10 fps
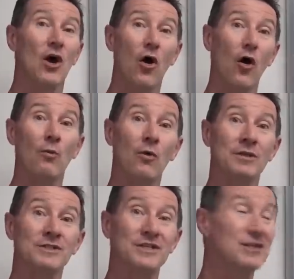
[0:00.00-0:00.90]
hot
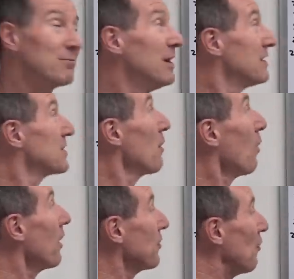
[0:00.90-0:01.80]
water system. So
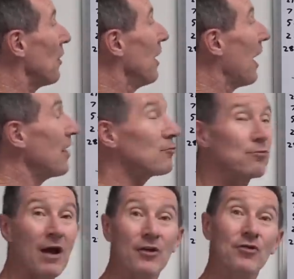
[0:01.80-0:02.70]
I thought I'd
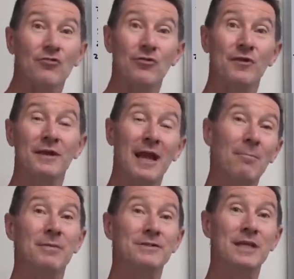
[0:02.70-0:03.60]
run through the
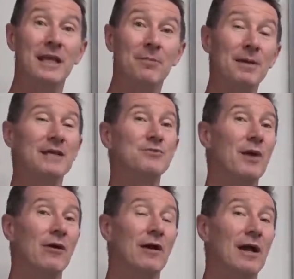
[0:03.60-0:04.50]
numbers here because
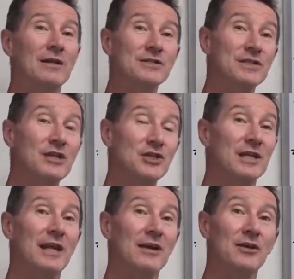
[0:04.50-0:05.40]
we're
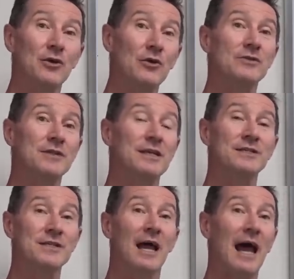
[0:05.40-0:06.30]
essentially going to use
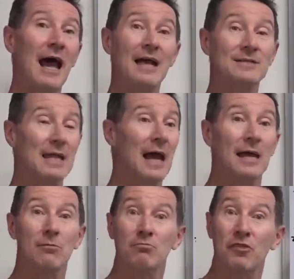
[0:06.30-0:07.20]
this as
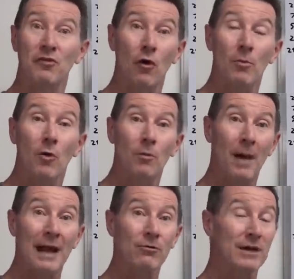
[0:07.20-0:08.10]
a thermal
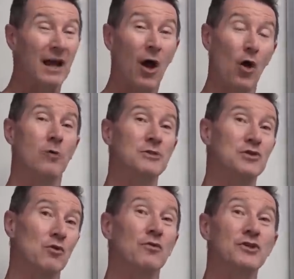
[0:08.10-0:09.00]
battery, a home
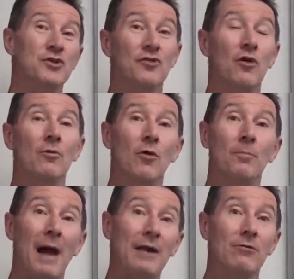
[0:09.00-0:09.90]
storage thermal
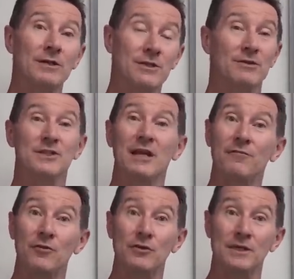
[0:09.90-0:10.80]
battery. So instead
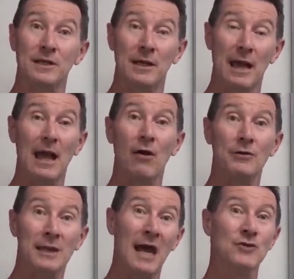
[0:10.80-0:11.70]
of using our
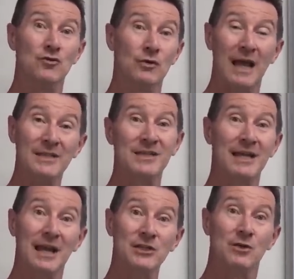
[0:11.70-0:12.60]
natural gas
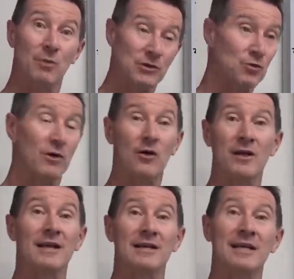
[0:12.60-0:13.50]
connection, which we've
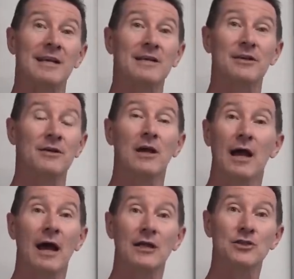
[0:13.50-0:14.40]
got connected
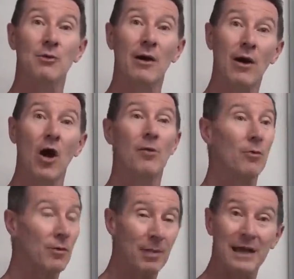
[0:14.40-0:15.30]
to our home
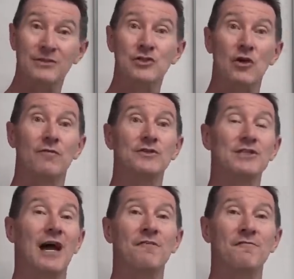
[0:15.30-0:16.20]
and we pay a
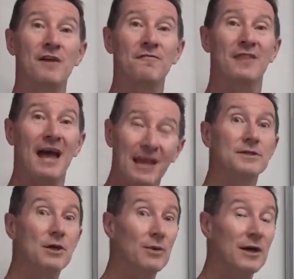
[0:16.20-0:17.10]
service fee for that.
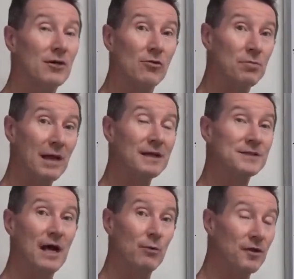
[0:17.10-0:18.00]
So we're going to
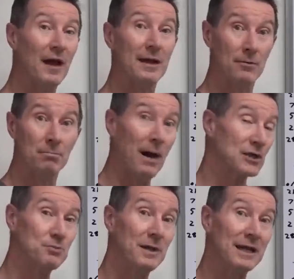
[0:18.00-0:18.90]
replace that with a
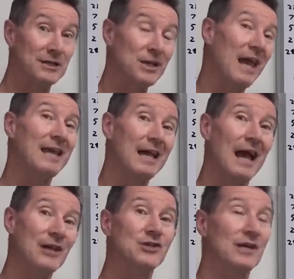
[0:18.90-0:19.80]
much bigger tank,
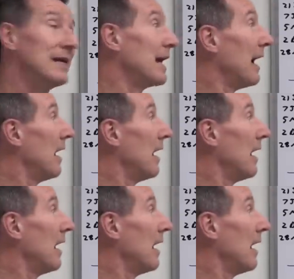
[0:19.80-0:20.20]
actually,